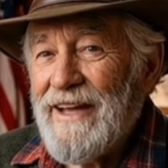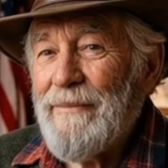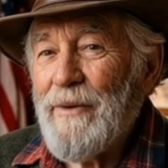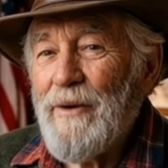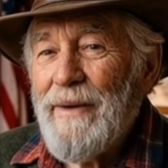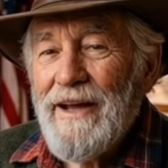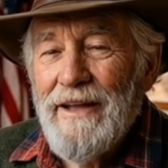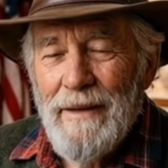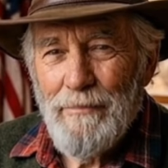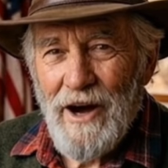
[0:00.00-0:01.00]
that
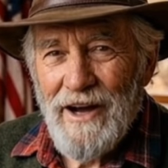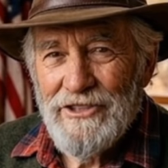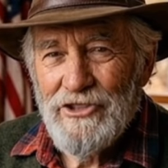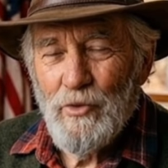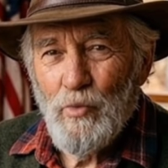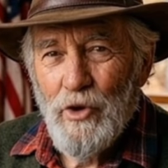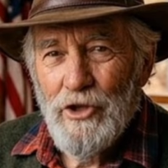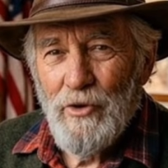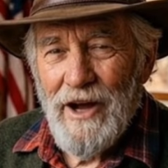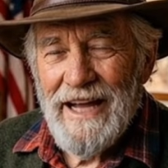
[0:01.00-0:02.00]
permanently bonds to
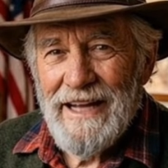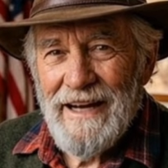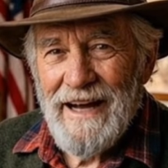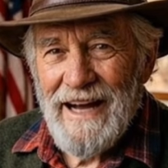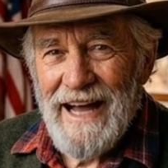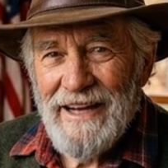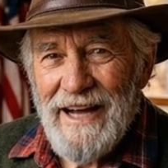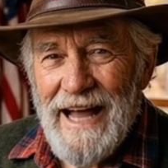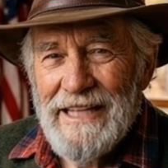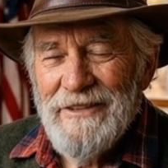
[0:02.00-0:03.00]
wood grain and
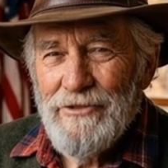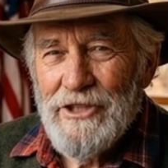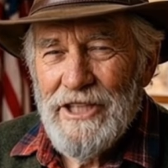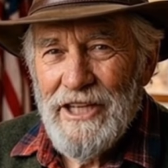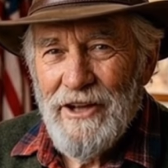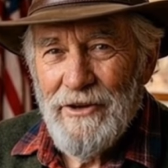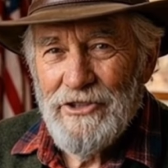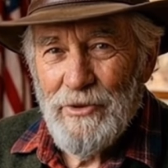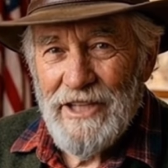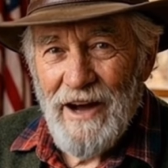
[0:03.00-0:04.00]
lasts for
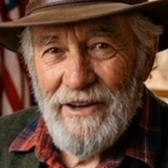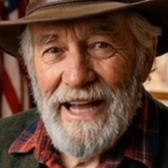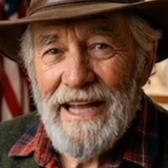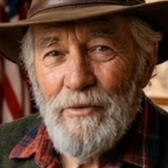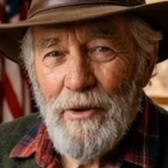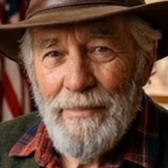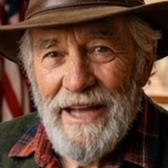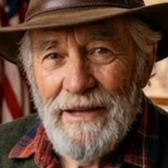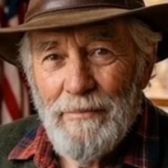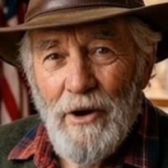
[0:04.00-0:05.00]
years without any
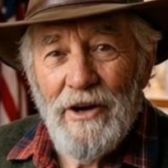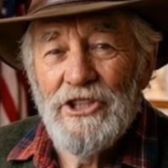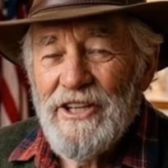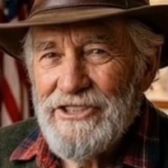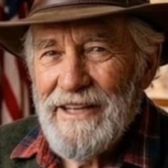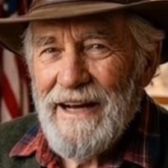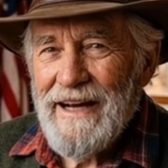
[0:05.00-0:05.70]
repeat purchase